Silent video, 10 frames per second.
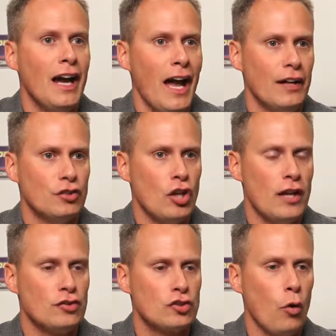
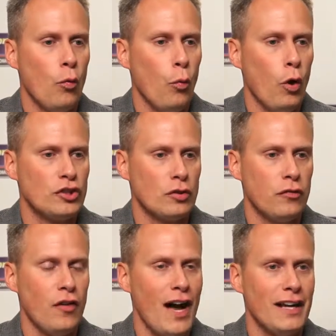And so what you'll
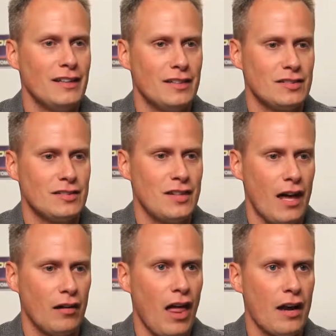find is
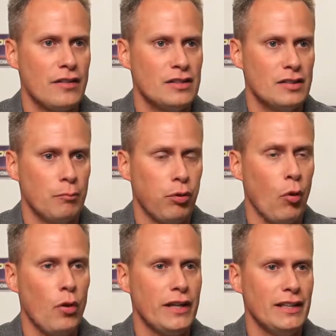that a lot of these
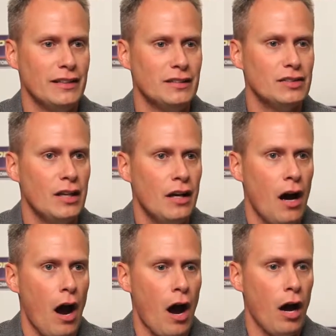employees
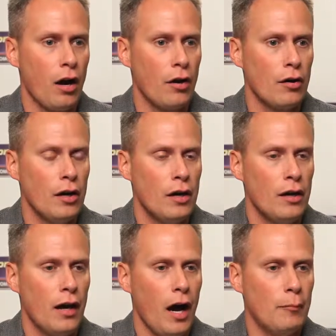are
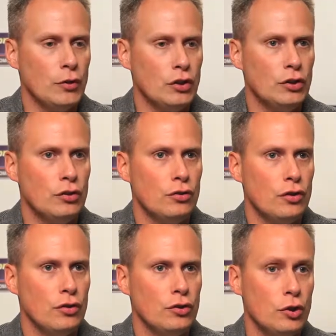
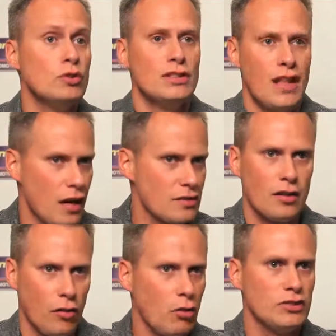using that as a
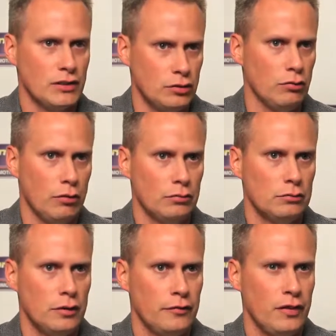closing tool.
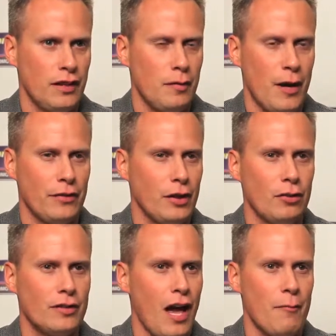If you think about the
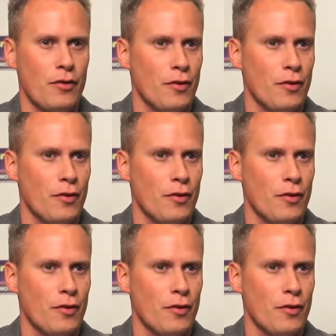old time of